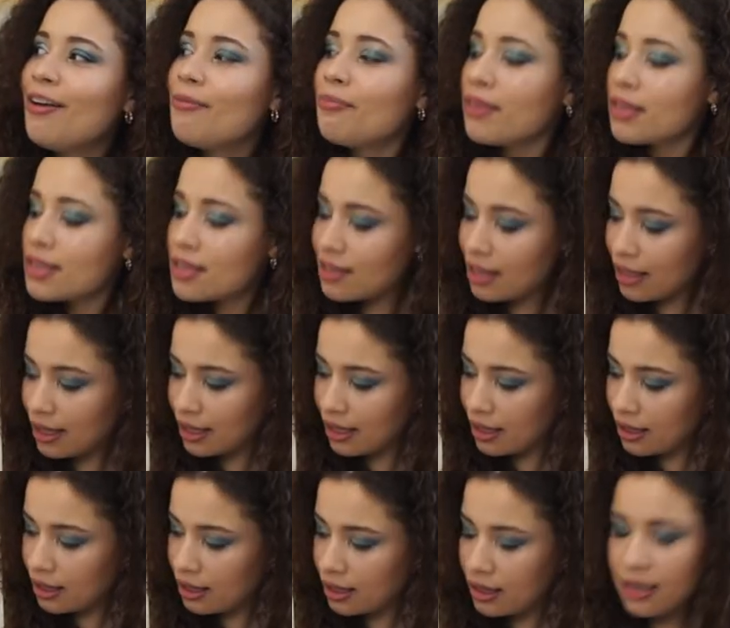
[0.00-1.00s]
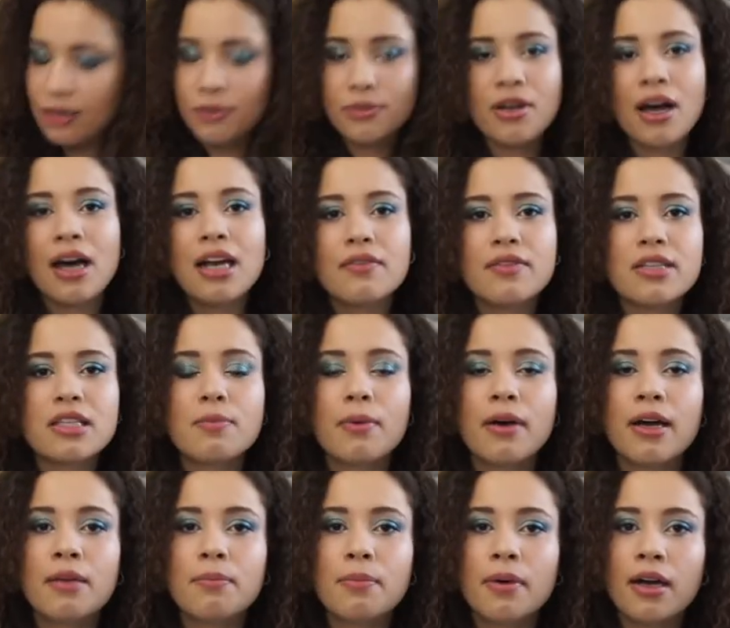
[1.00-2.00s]
This is like, it was kind of
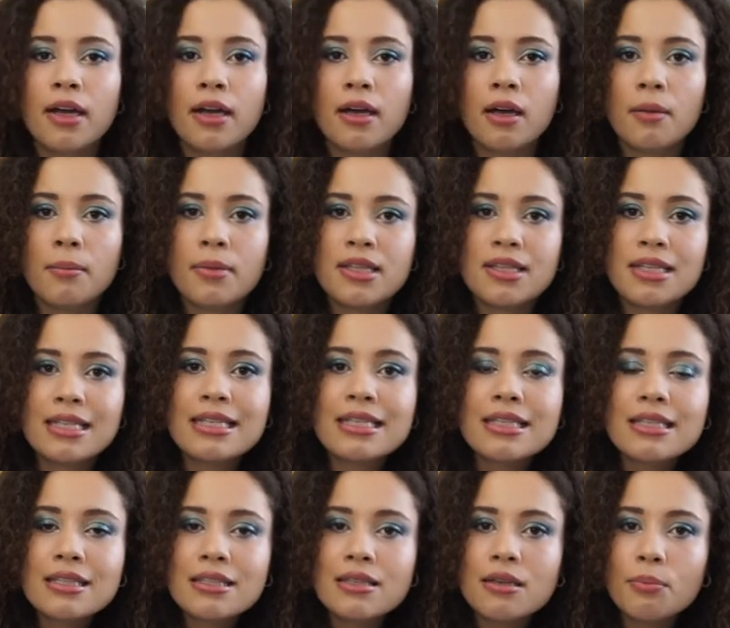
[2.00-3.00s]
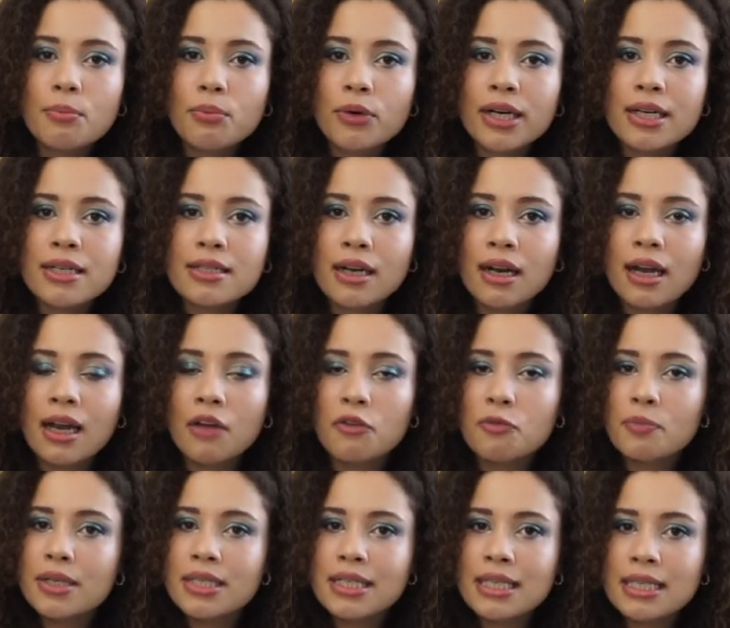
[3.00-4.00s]
inspired by a Matisse print, and I love
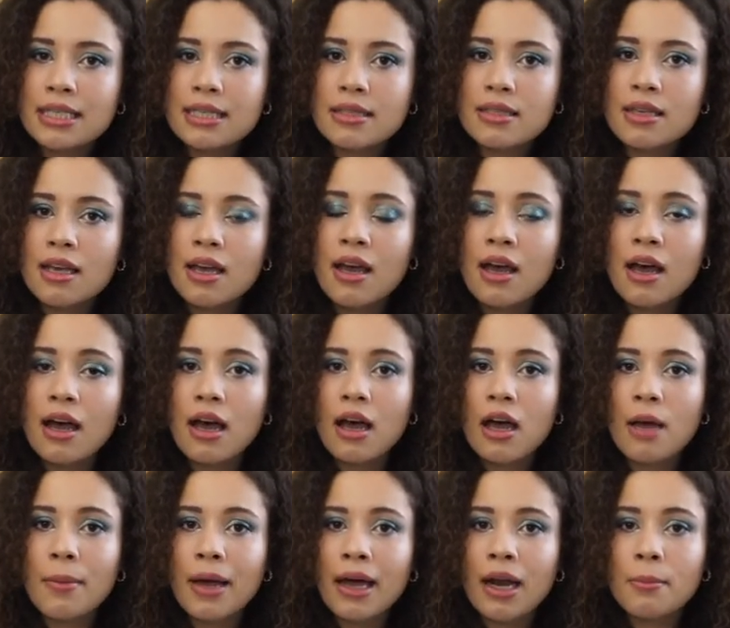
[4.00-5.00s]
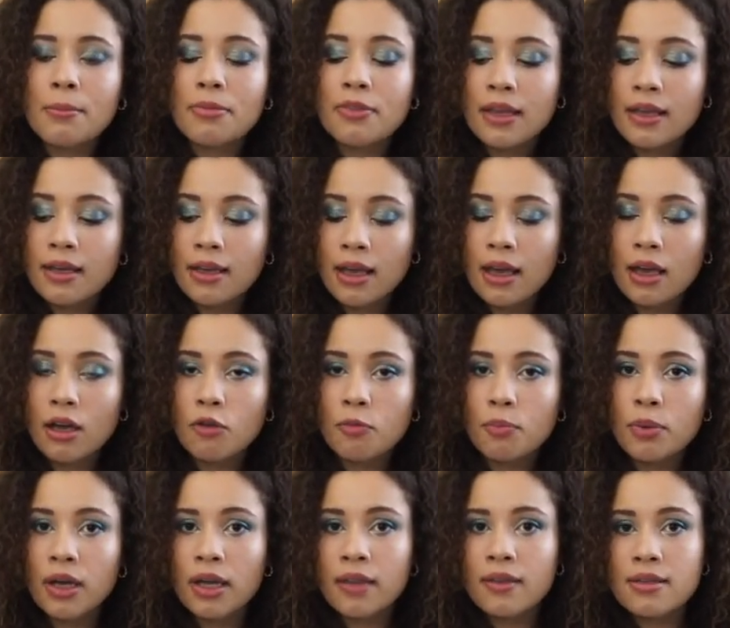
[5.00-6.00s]
Matisse. And I'm thinking of
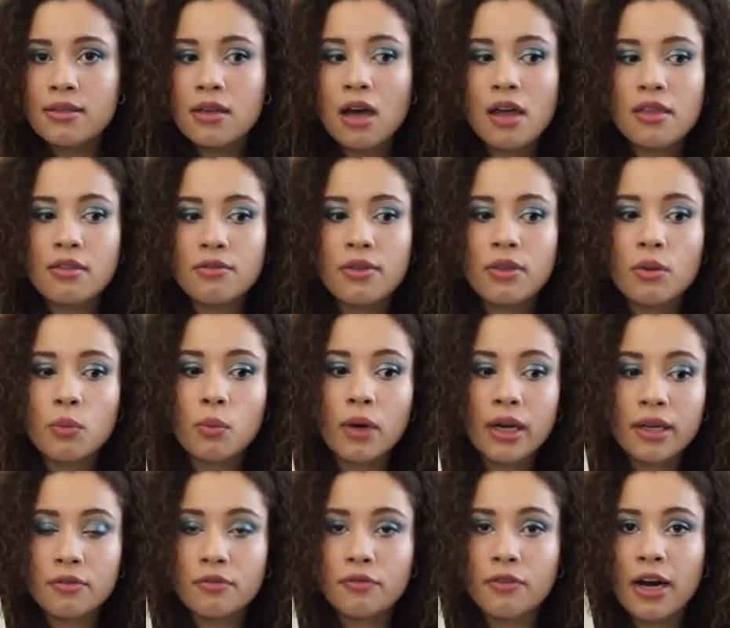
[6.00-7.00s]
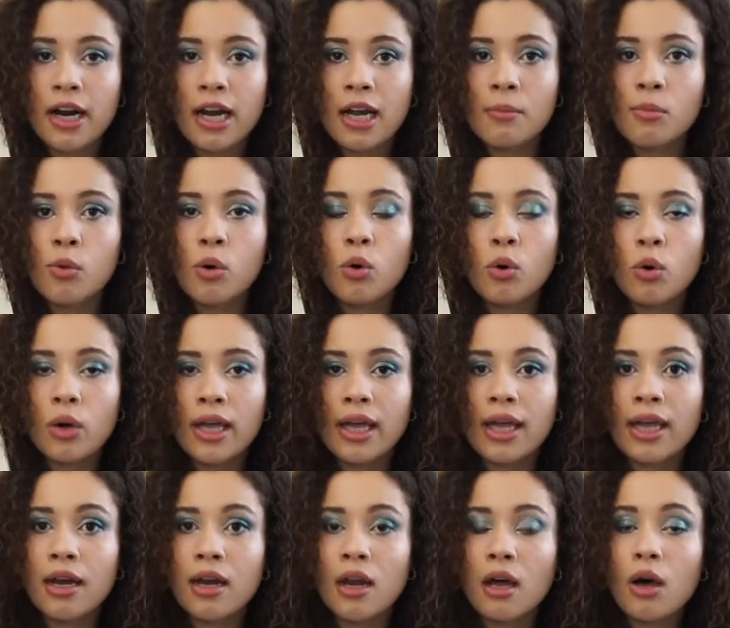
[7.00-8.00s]
putting this either in the white frame or
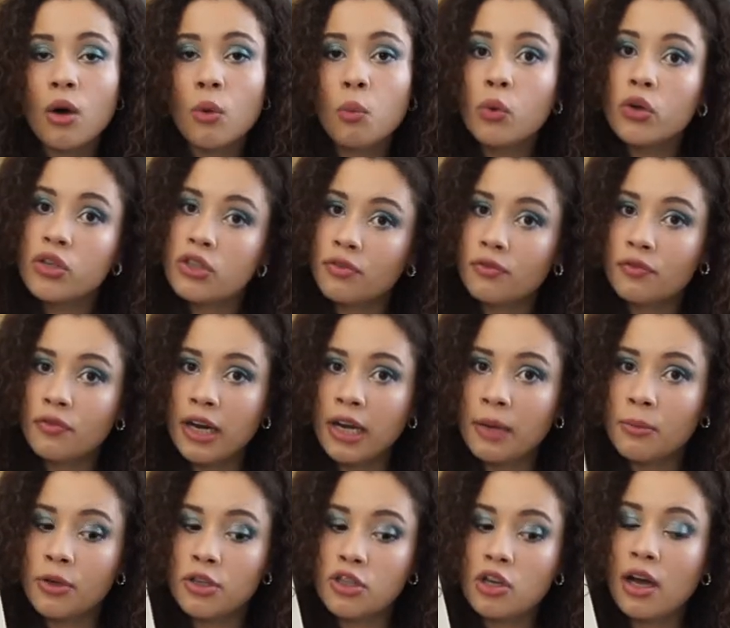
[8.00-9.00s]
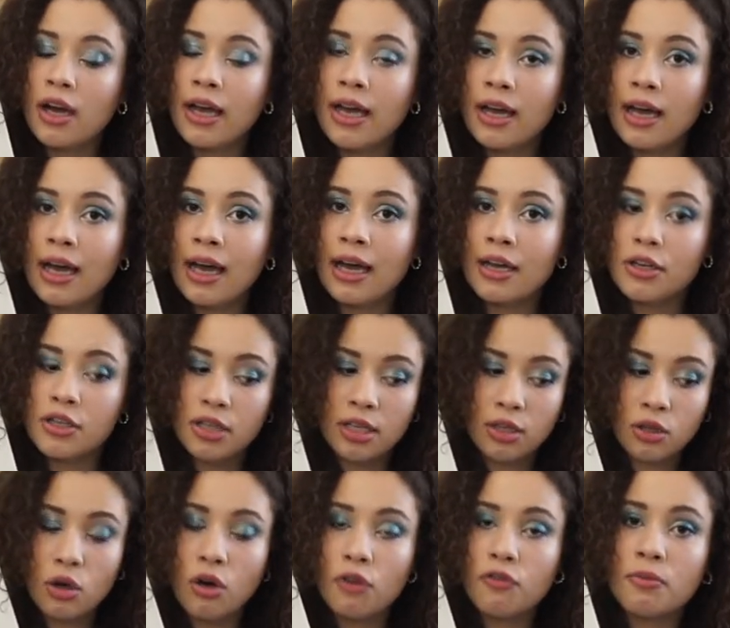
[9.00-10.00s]
in a wooden frame, which I actually
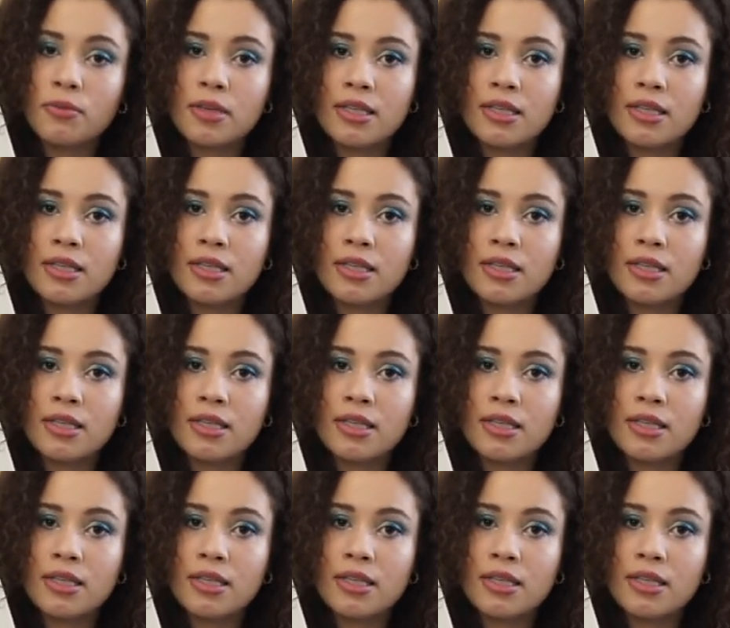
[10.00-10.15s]
got from